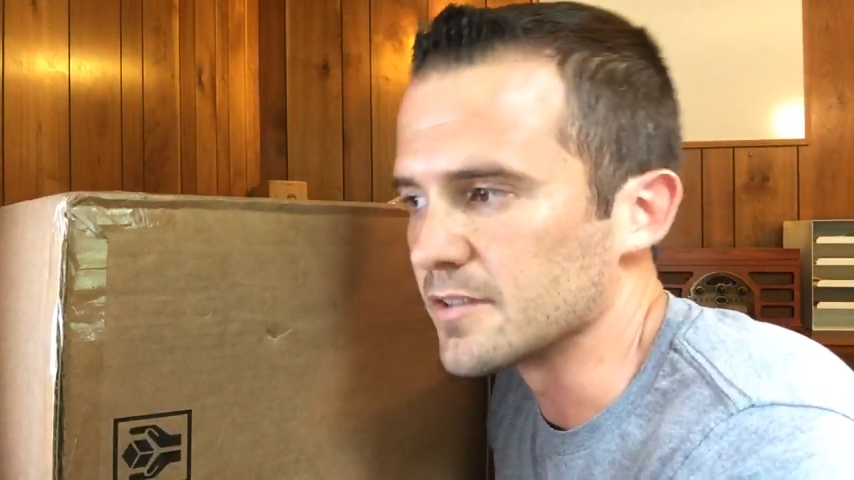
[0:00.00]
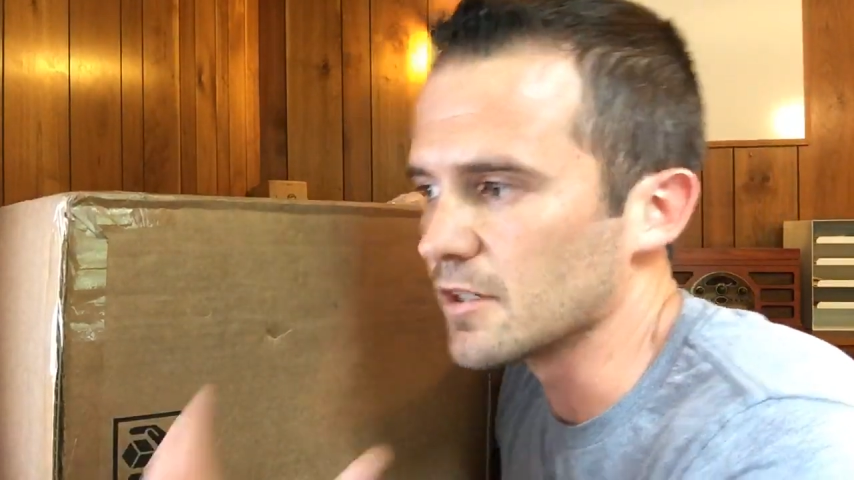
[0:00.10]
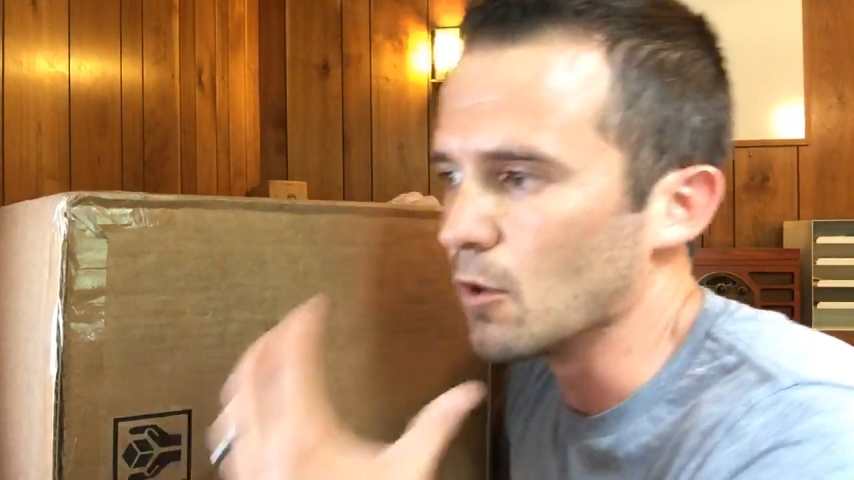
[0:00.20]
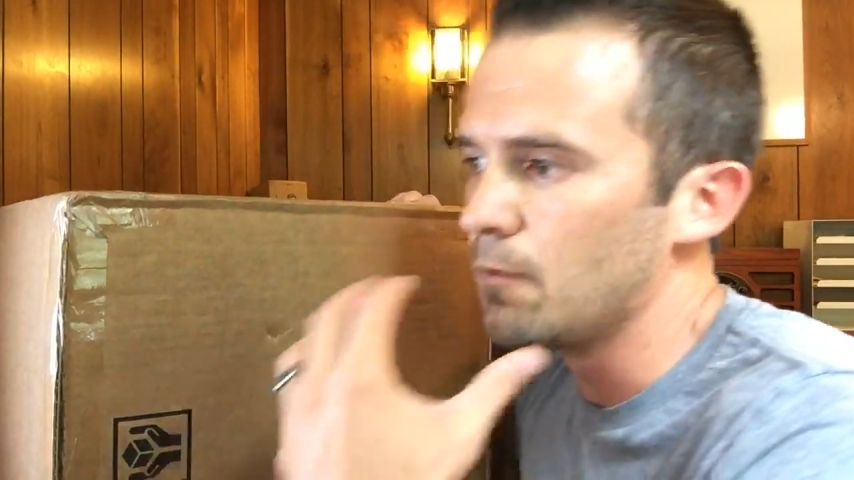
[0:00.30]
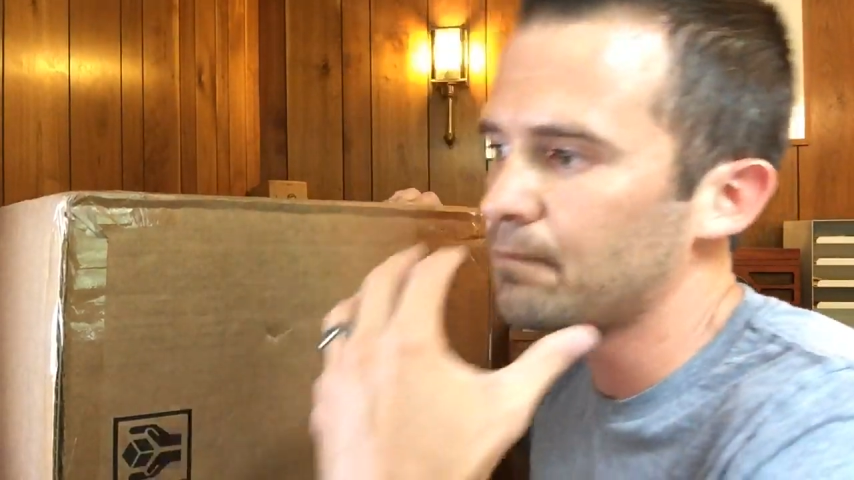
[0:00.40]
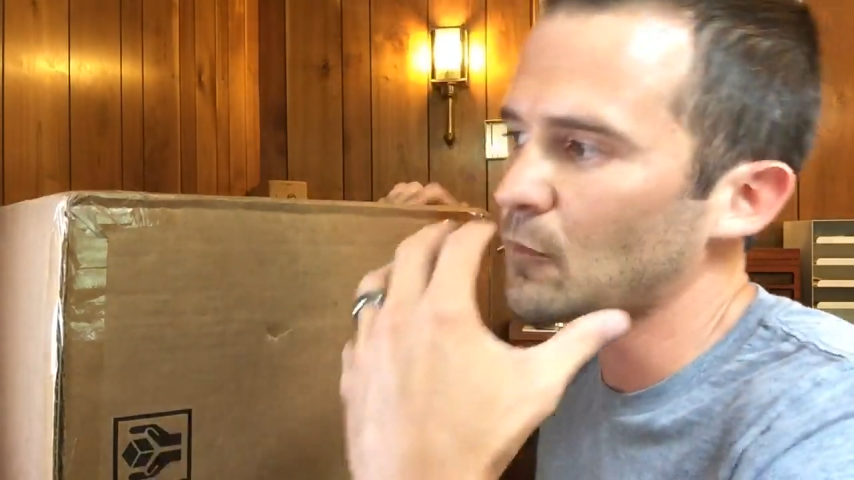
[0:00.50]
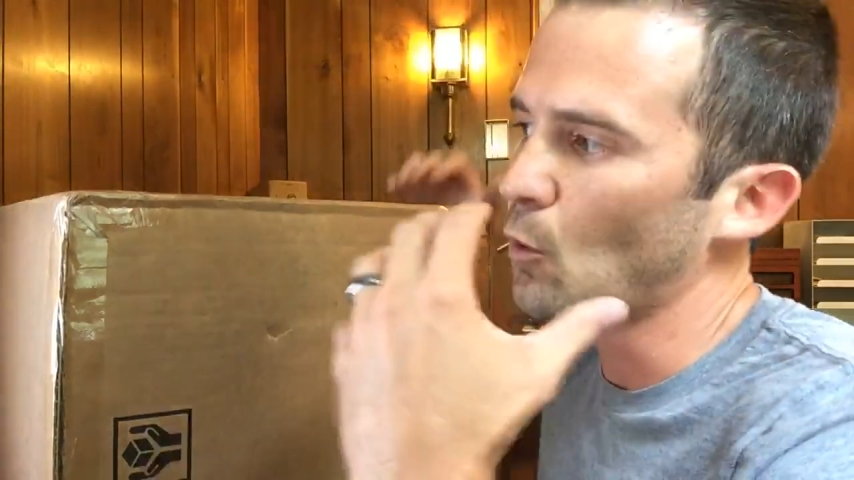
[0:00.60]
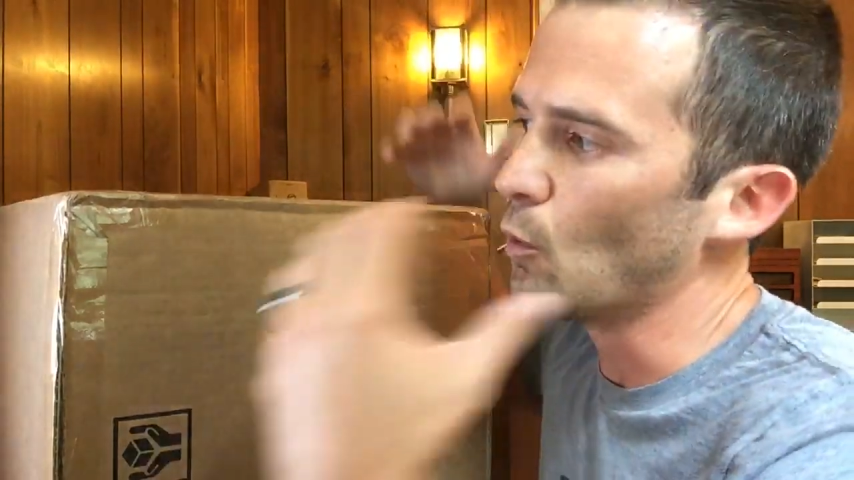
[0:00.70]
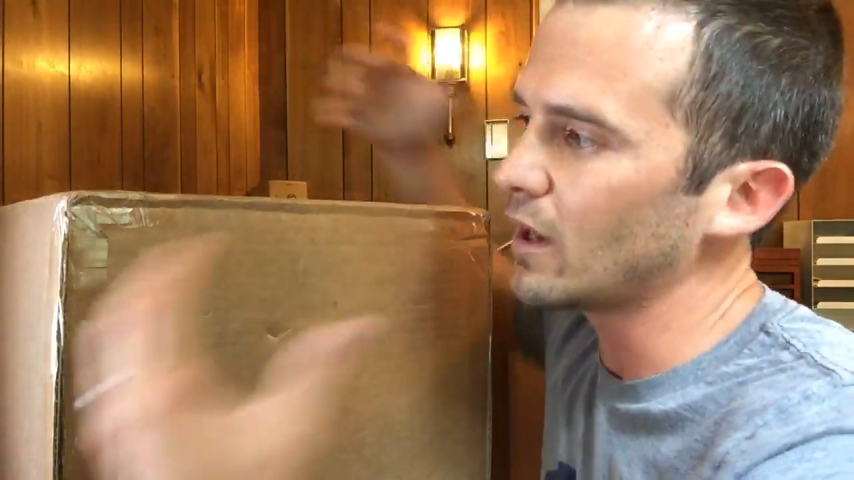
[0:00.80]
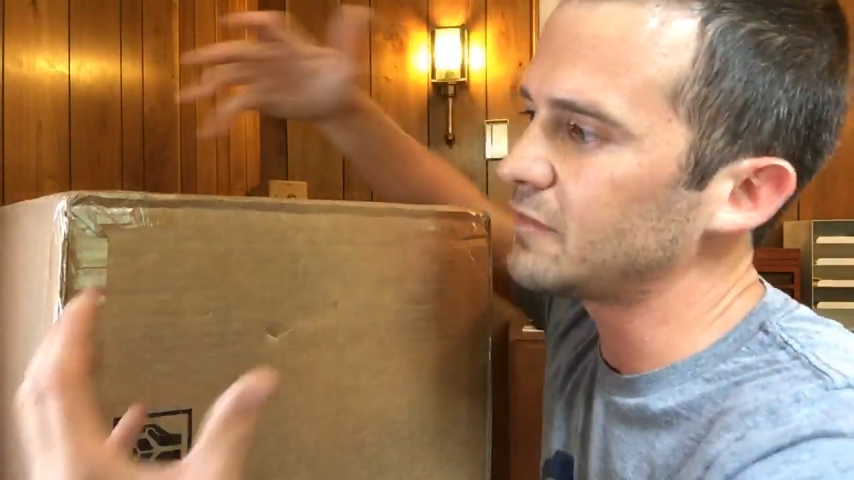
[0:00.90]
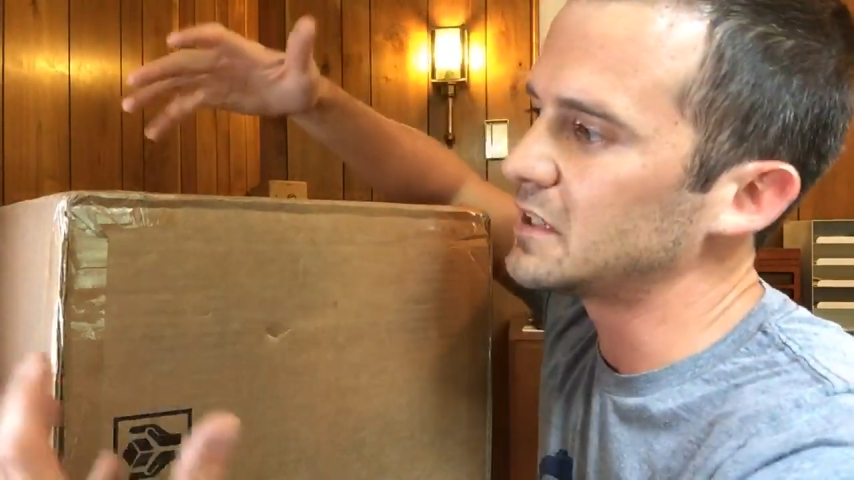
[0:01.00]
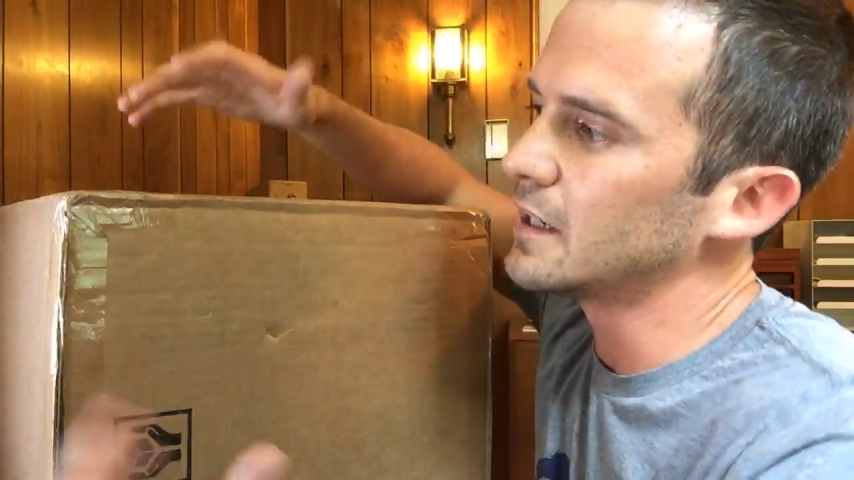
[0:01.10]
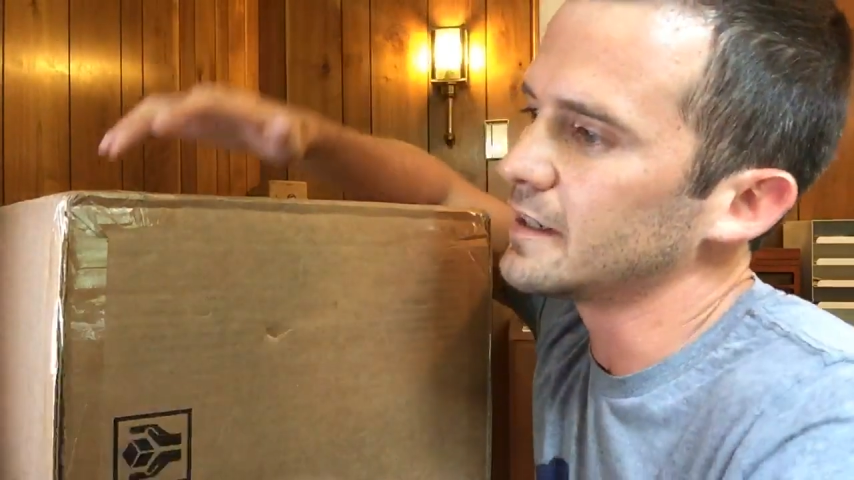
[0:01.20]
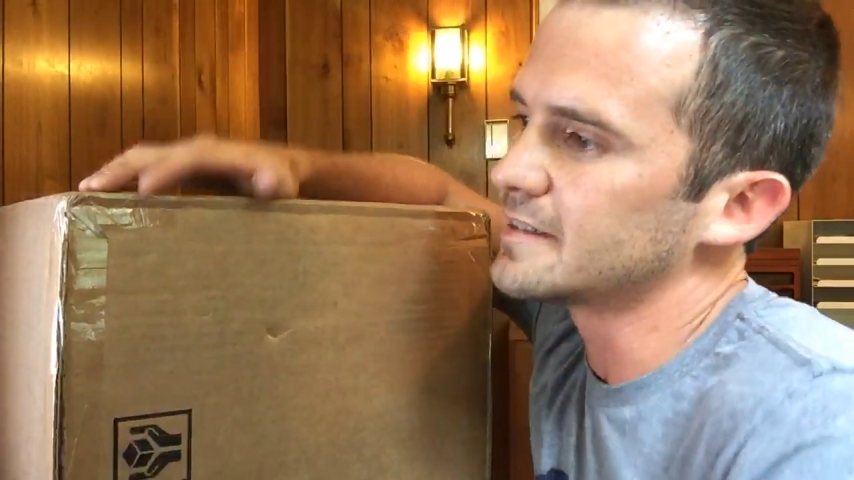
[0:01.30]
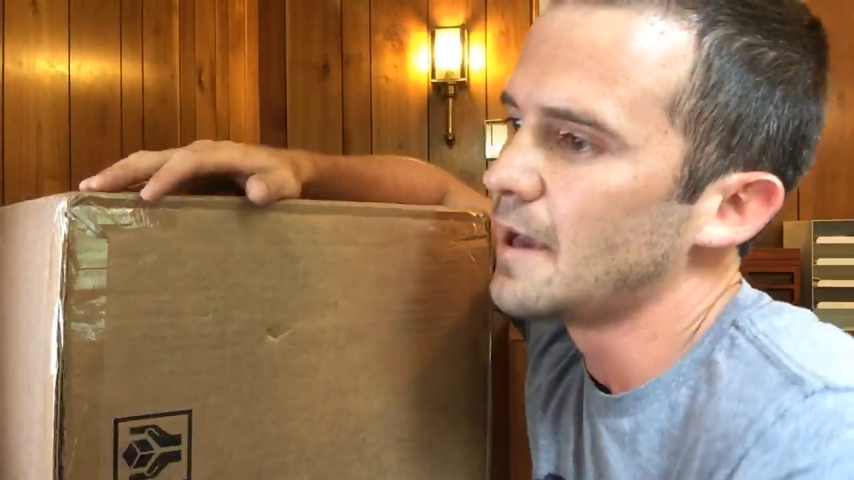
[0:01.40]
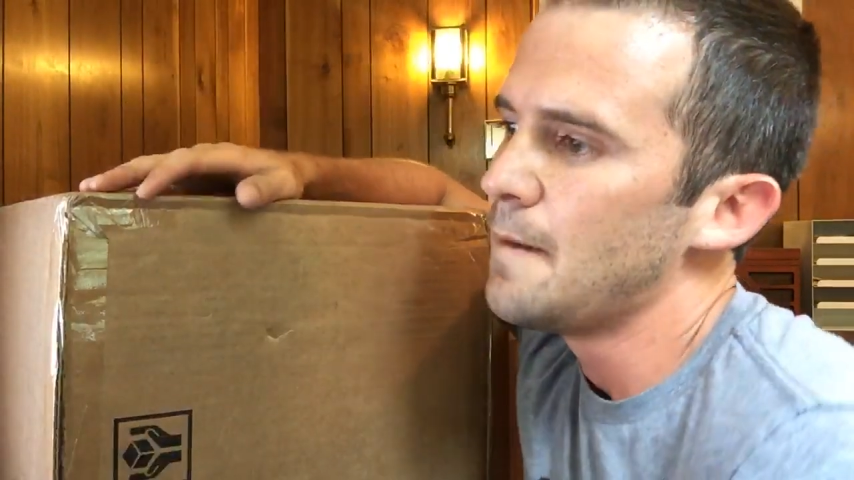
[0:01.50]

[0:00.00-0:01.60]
So what I've done is